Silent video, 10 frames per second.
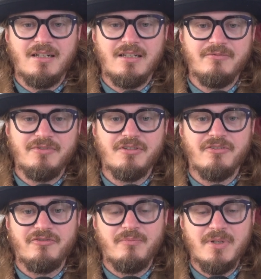If you're
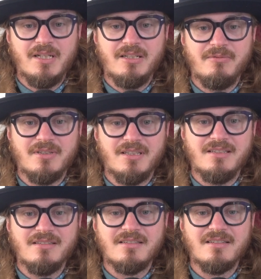not familiar with
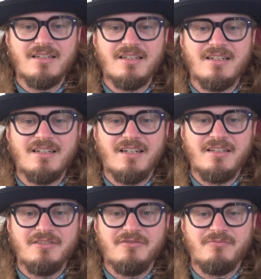this,
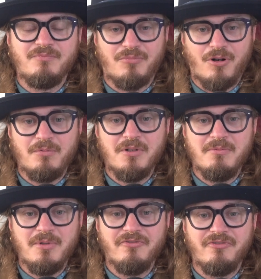you've probably
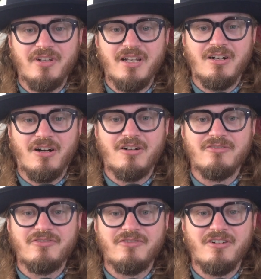been feeling
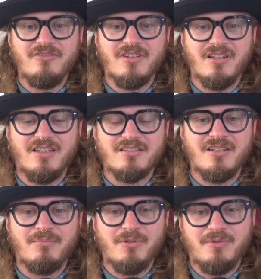off over the last
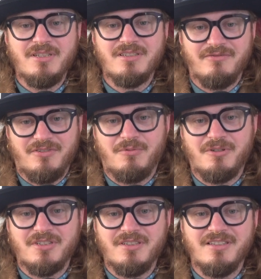couple of weeks if you're
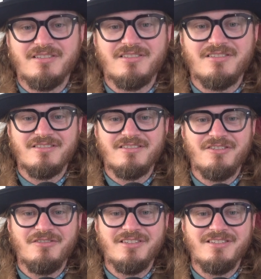watching this
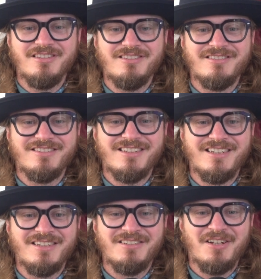during the
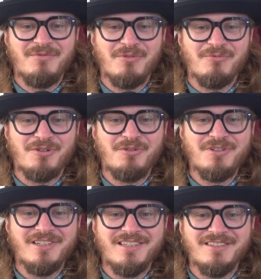time that I'm
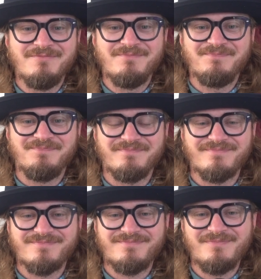recording it.
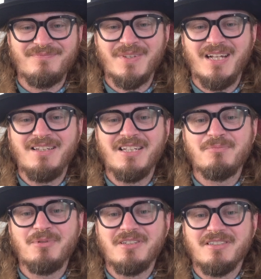And that's
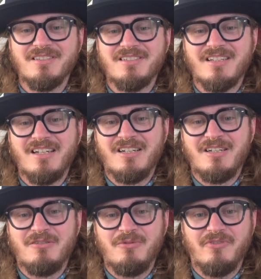because
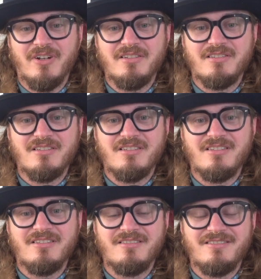we've had
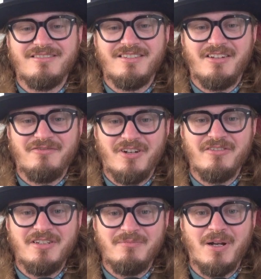a
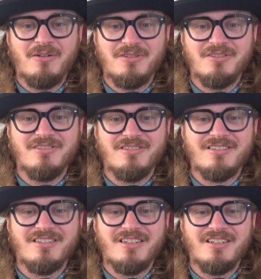very potent
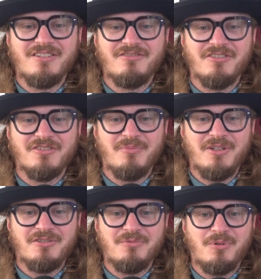
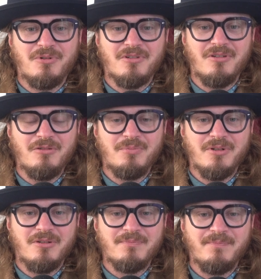transformational portal open up.